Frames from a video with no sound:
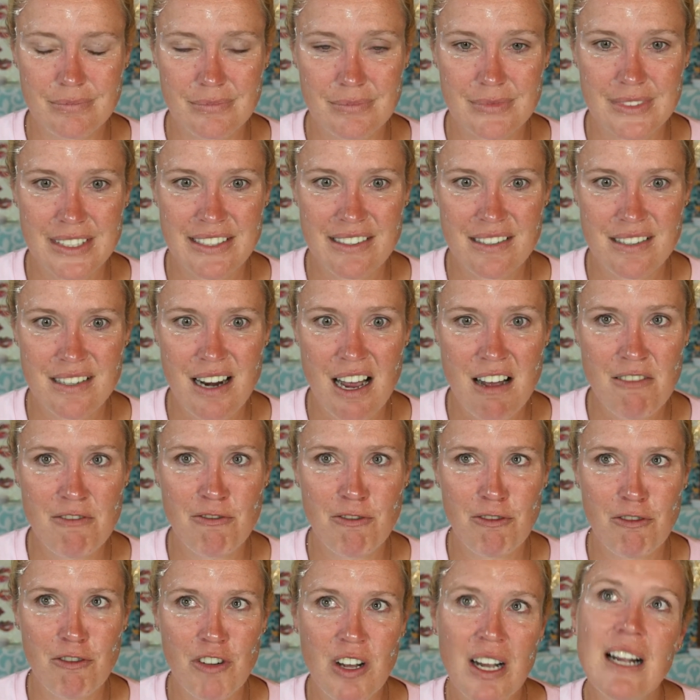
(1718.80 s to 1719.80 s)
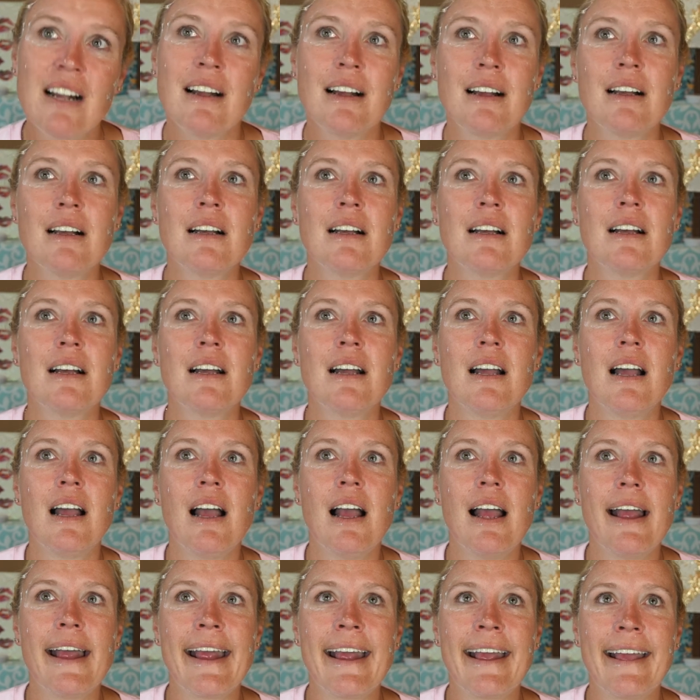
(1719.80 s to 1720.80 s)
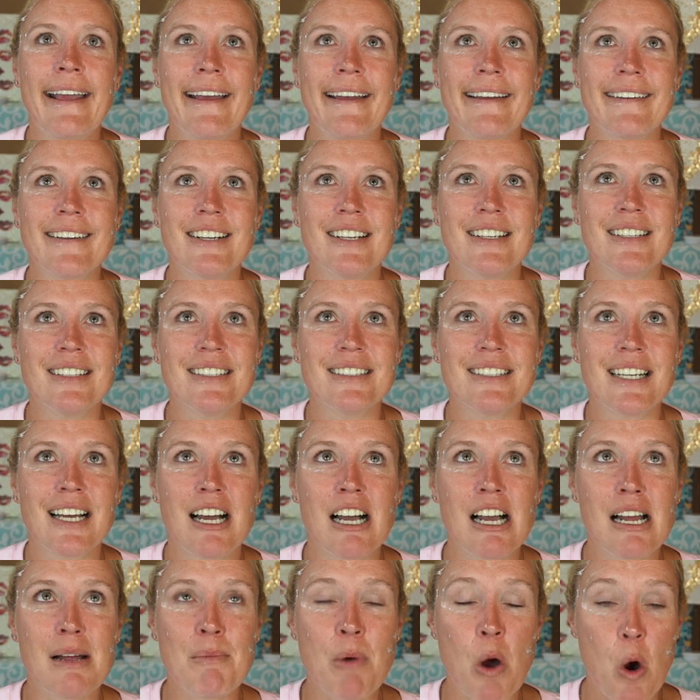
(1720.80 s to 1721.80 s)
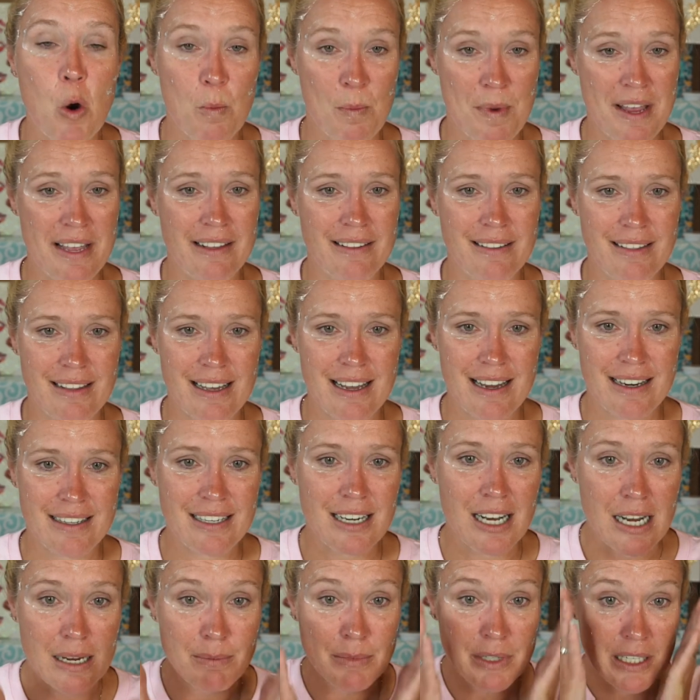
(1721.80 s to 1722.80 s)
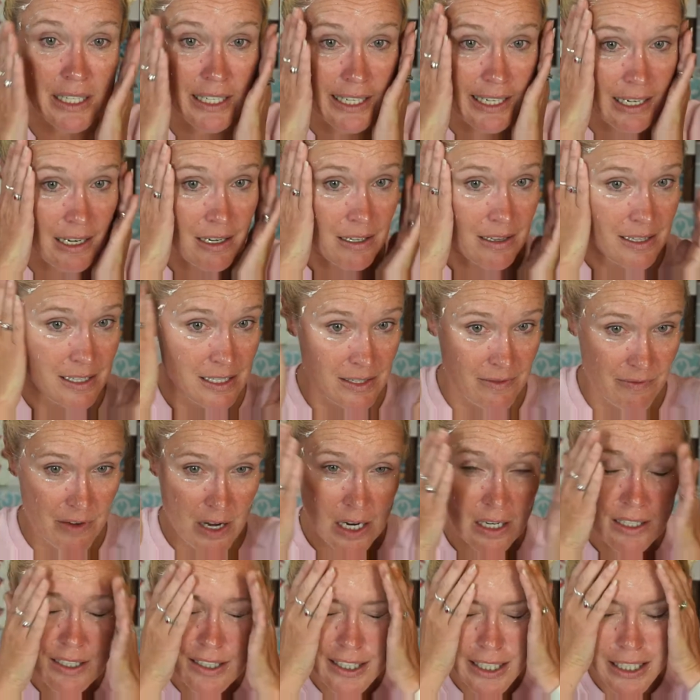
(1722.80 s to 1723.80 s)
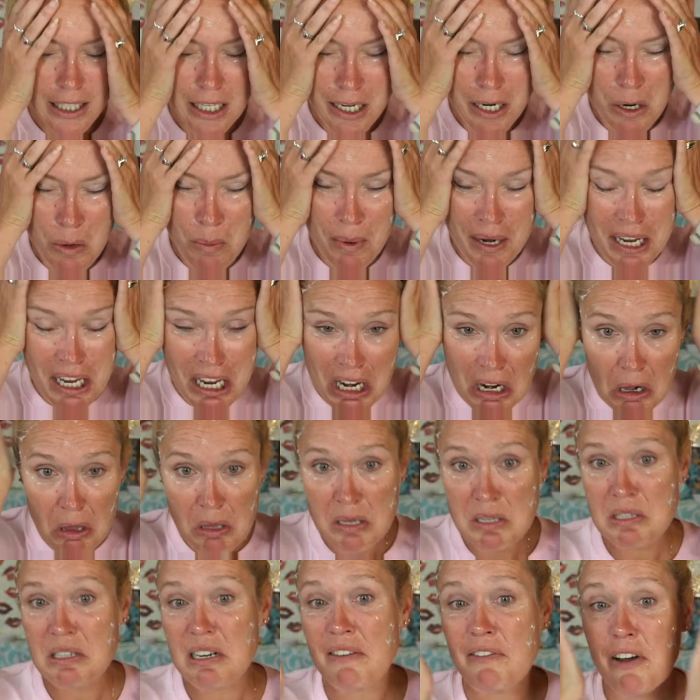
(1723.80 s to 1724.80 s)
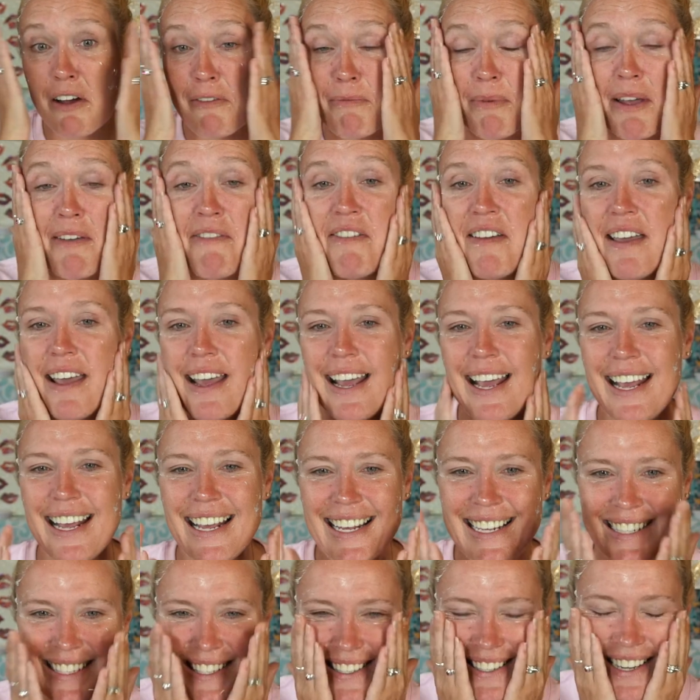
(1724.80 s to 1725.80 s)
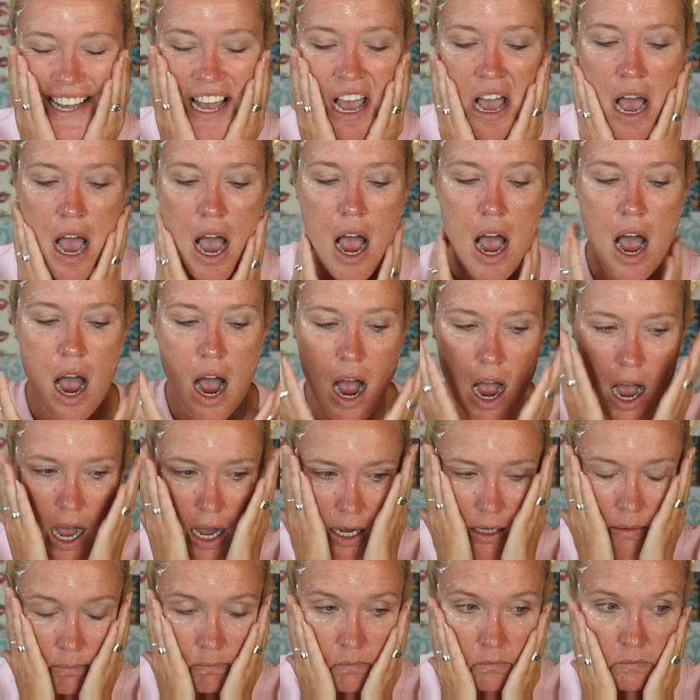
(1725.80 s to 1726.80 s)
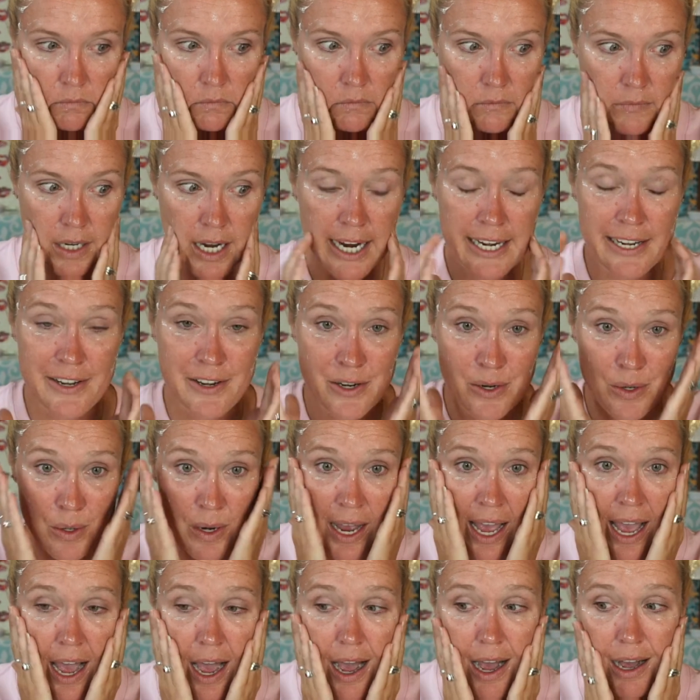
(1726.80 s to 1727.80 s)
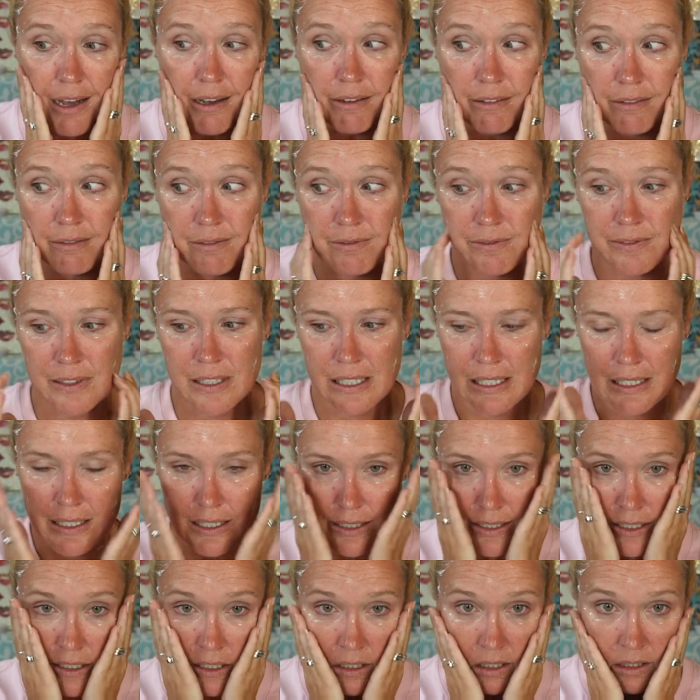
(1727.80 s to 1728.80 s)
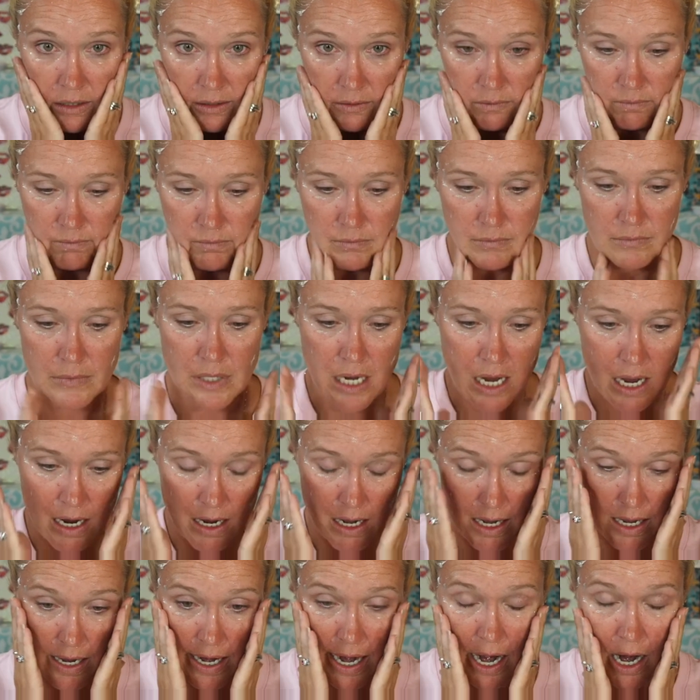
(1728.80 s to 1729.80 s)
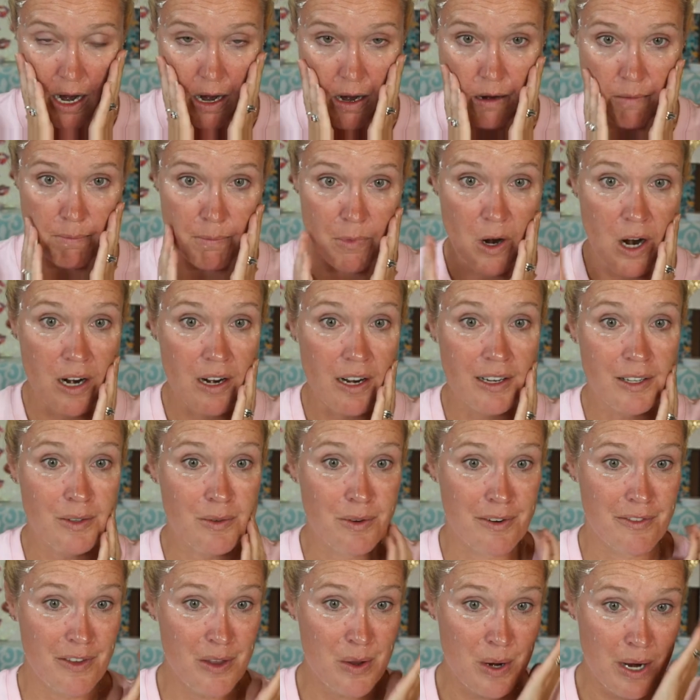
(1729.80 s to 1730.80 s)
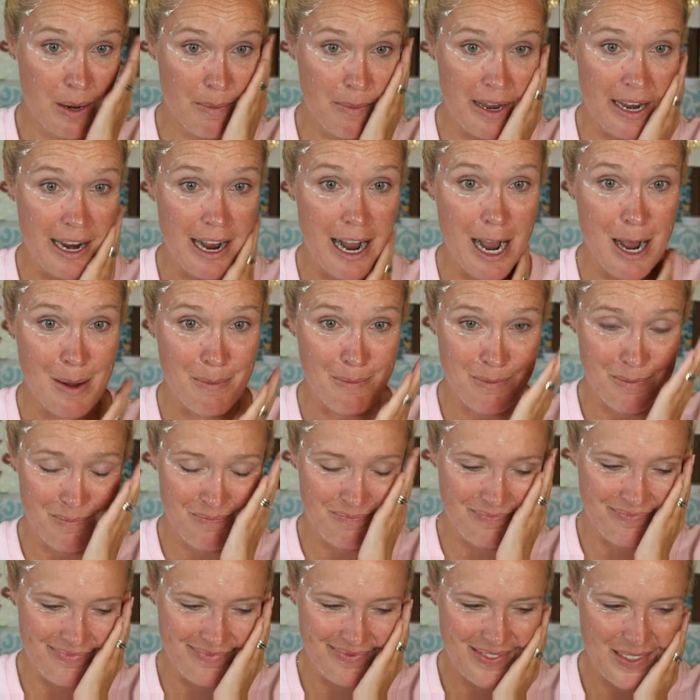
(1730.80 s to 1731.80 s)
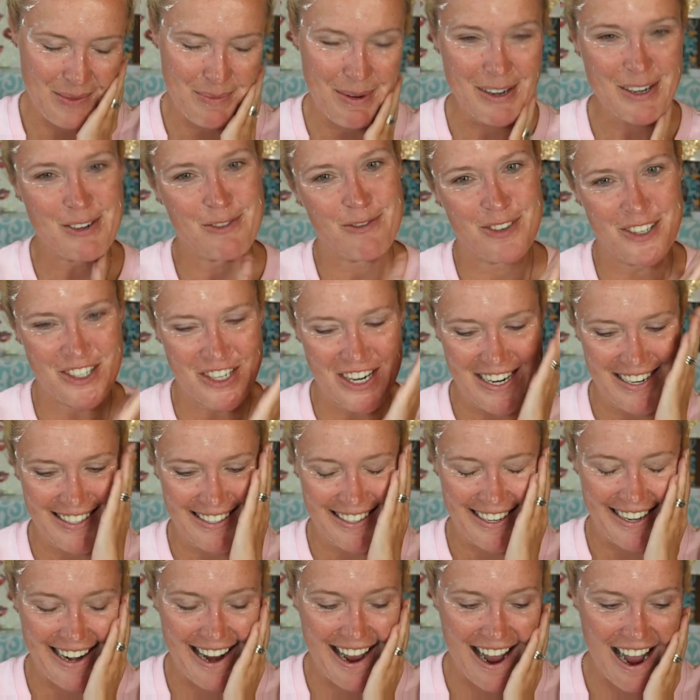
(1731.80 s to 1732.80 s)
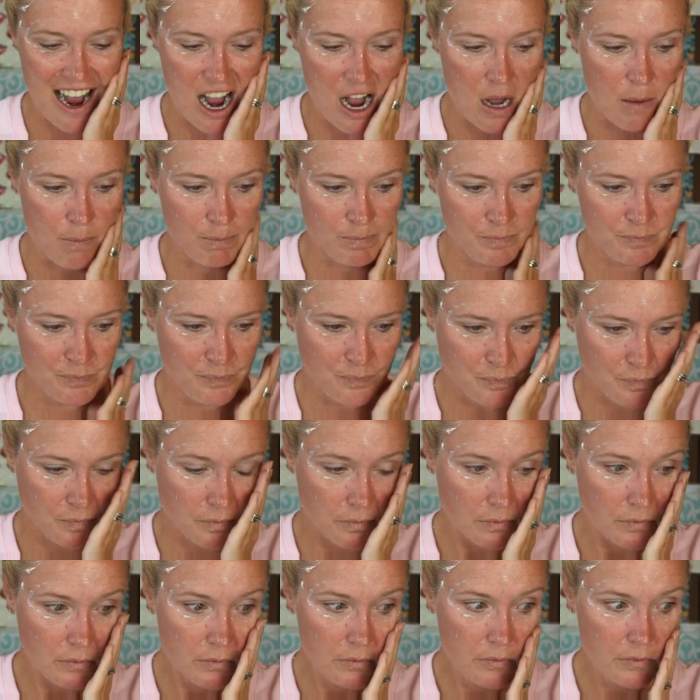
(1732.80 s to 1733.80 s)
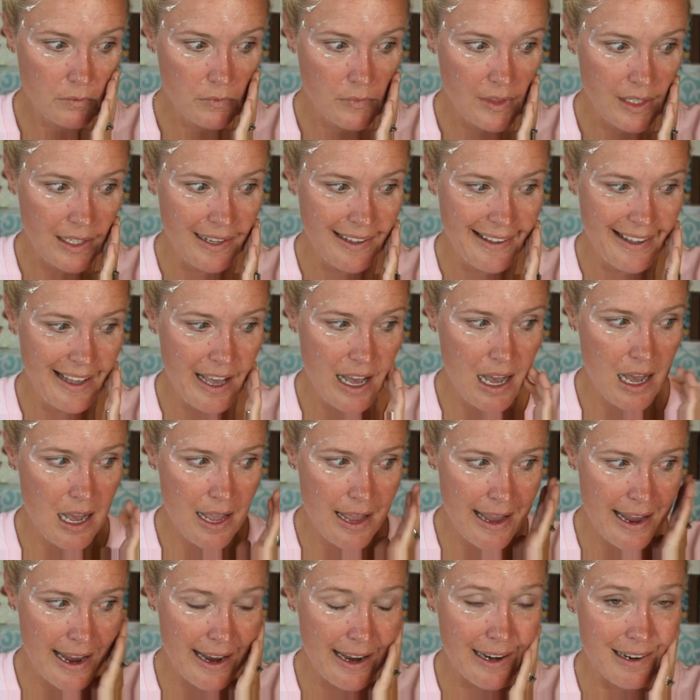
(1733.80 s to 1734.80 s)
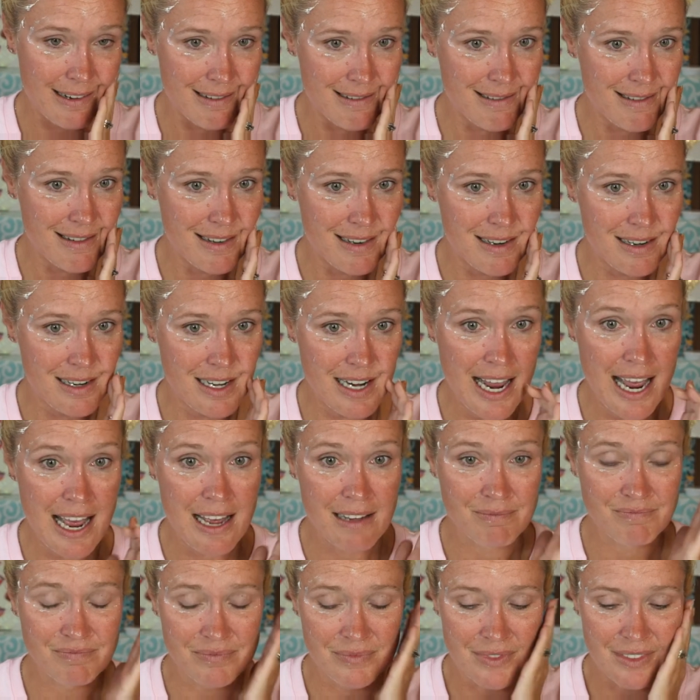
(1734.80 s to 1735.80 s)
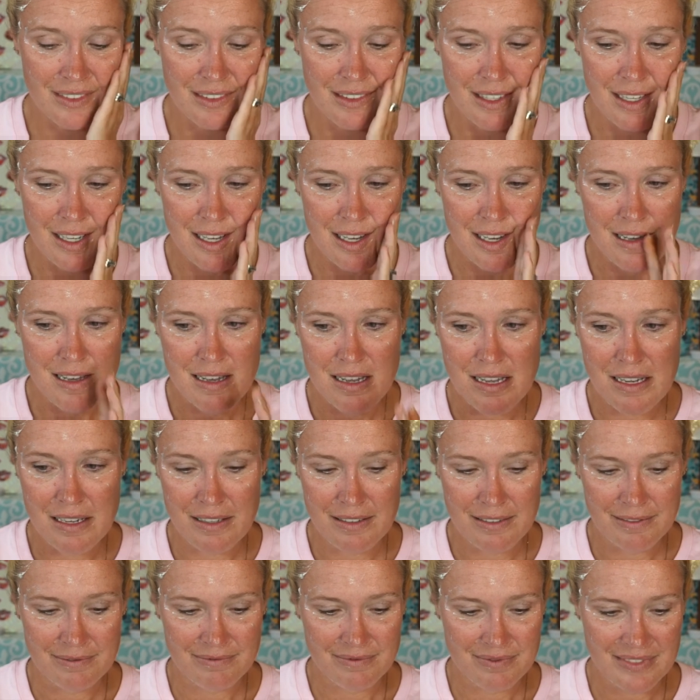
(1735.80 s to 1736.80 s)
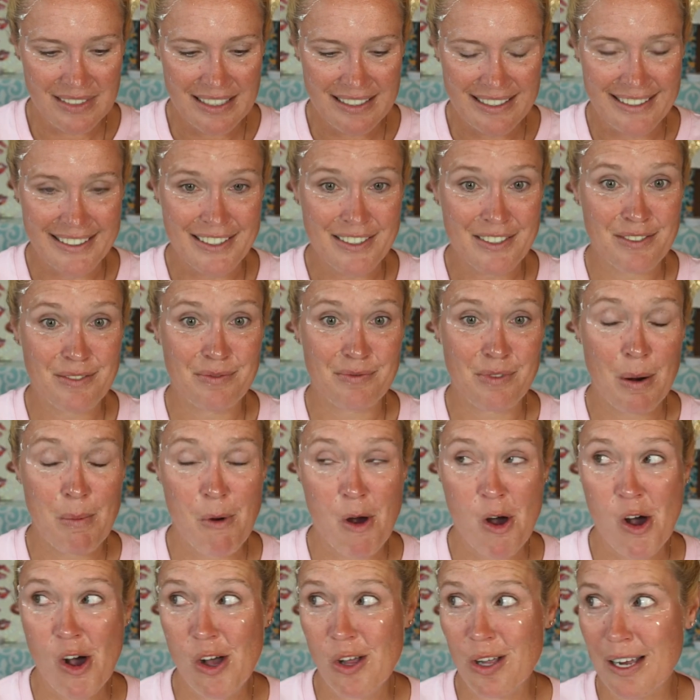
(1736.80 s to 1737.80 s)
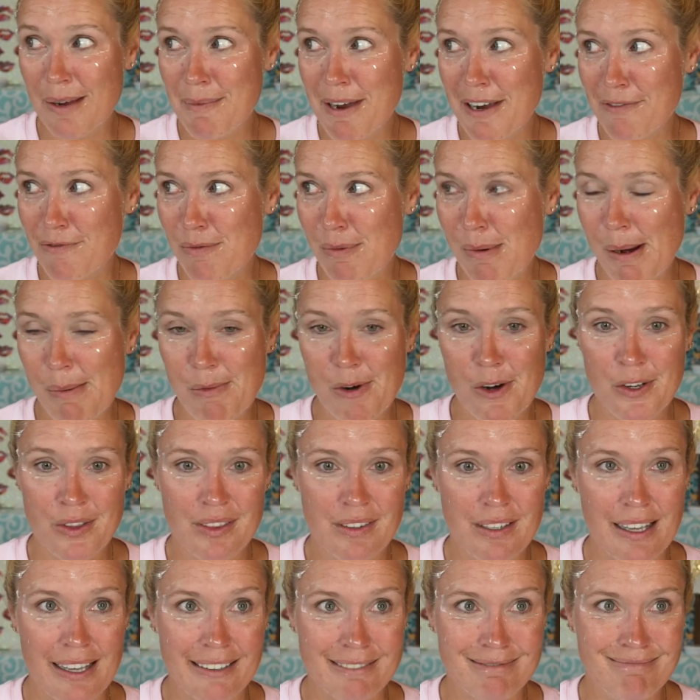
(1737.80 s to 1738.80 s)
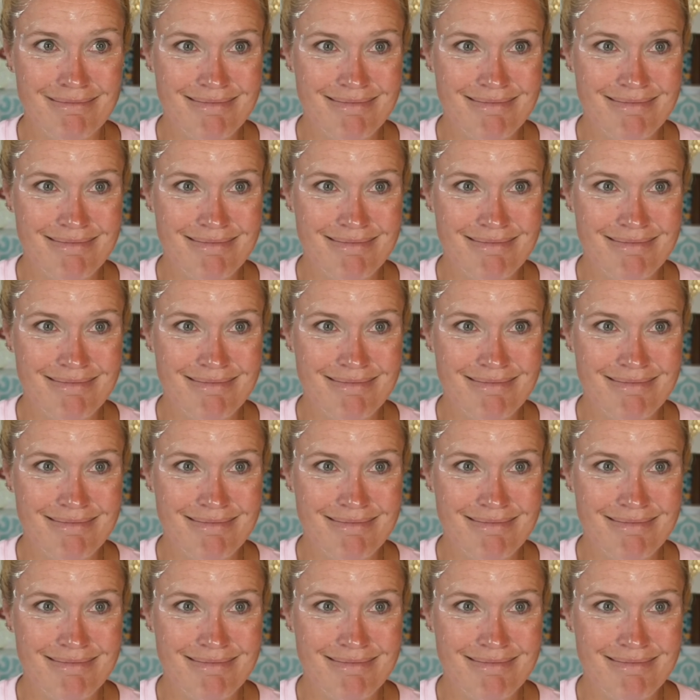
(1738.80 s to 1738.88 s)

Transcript: it's tough and i'm hoping that i'm going to get out of this funk and i hope i can get all this stuff off my face um, i do have uh, hair product review coming up, special for Jason. Um, and yeah, it's from a haul I made for my birthday,